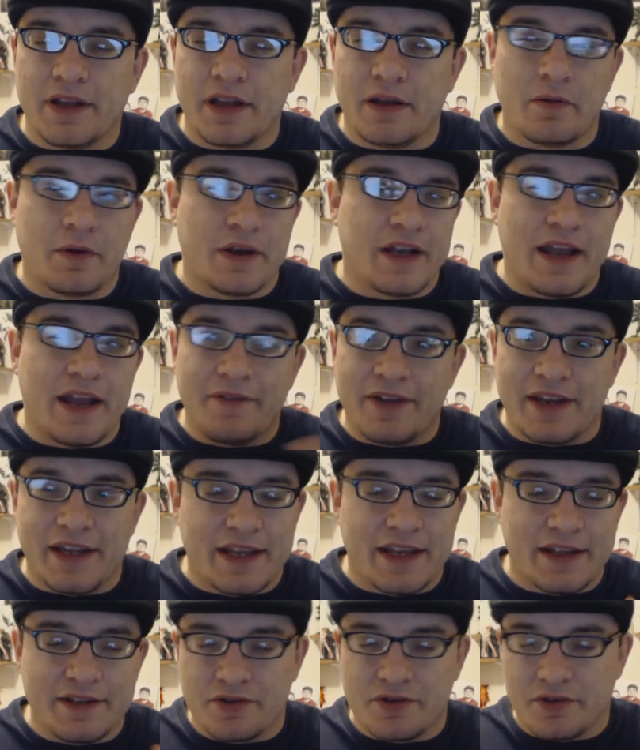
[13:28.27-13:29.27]
we didn't have any
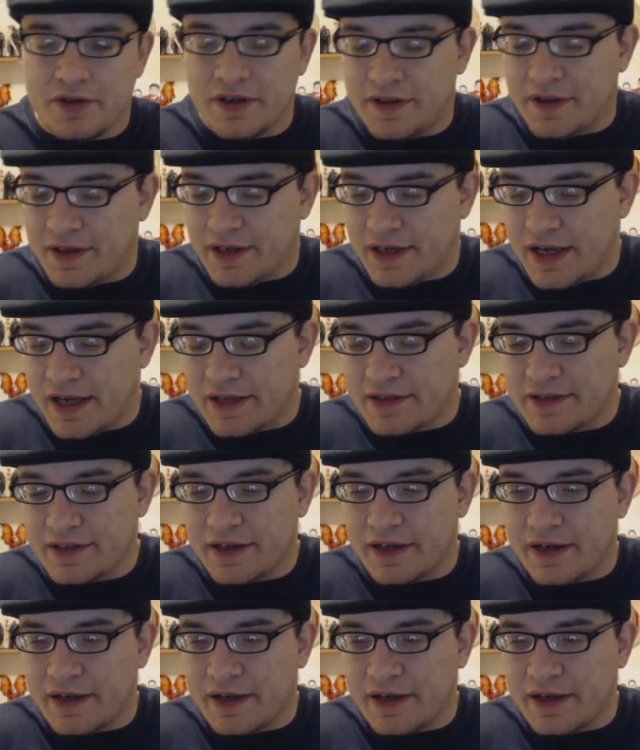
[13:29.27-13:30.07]
kids or anything yet.